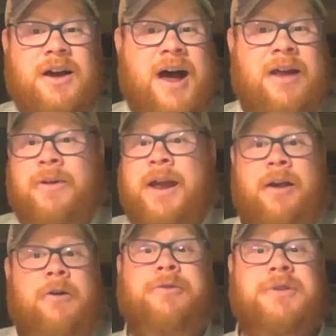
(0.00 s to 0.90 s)
I don't
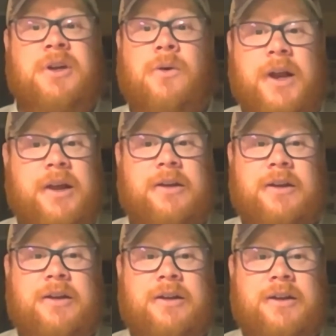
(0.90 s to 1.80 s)
care who's doing it,
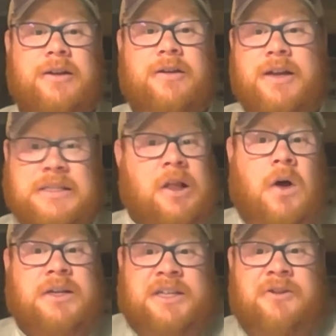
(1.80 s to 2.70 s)
as
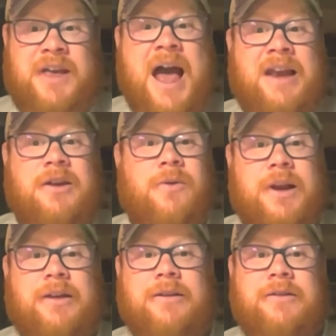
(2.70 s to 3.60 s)
long as they're the guy doing it,